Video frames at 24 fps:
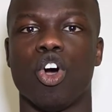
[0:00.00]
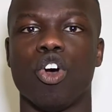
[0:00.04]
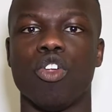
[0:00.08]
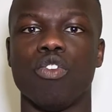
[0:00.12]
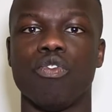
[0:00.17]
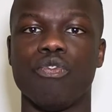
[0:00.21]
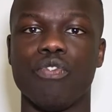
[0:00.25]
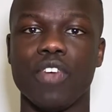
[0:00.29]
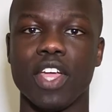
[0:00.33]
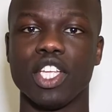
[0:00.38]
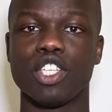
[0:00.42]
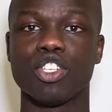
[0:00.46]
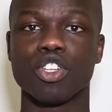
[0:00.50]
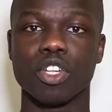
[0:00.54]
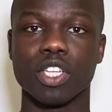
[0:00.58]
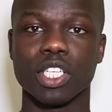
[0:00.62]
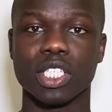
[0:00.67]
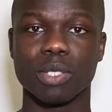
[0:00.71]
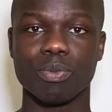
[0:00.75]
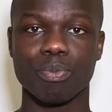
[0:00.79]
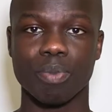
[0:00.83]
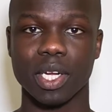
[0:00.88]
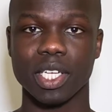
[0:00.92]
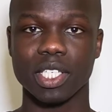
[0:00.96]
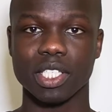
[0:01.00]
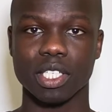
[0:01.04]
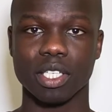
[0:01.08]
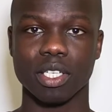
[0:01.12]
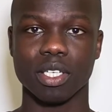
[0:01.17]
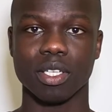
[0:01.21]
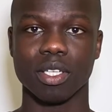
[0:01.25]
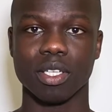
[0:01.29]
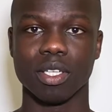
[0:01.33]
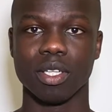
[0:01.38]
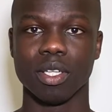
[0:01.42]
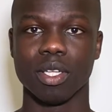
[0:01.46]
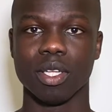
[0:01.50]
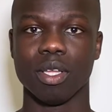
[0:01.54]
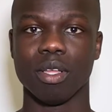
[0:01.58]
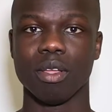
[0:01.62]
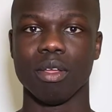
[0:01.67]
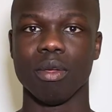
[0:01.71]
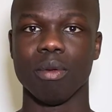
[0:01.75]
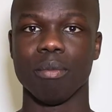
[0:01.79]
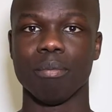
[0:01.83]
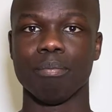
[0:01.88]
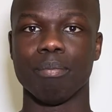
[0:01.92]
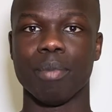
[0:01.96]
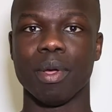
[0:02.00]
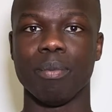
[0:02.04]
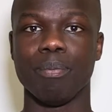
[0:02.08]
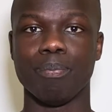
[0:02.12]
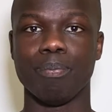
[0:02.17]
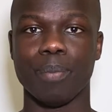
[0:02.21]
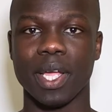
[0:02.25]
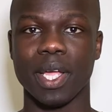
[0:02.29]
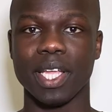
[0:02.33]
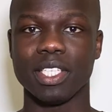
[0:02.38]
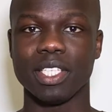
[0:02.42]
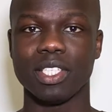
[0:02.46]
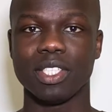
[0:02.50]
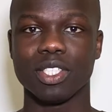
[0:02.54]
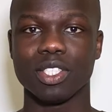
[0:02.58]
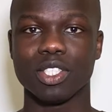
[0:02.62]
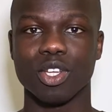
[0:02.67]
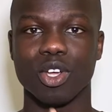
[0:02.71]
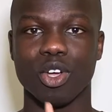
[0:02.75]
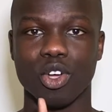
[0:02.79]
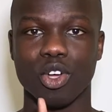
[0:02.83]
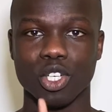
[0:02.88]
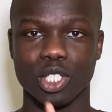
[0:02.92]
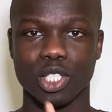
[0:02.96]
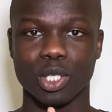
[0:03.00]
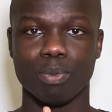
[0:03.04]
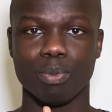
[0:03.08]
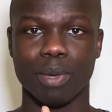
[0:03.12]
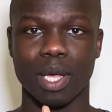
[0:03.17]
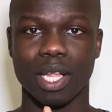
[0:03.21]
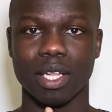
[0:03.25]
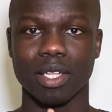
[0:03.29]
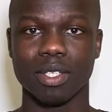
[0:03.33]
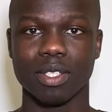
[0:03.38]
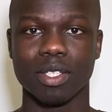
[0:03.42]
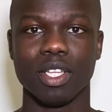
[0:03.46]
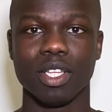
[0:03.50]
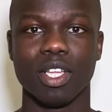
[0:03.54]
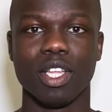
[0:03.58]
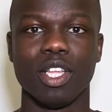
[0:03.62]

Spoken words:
on facial expression, but based on smell.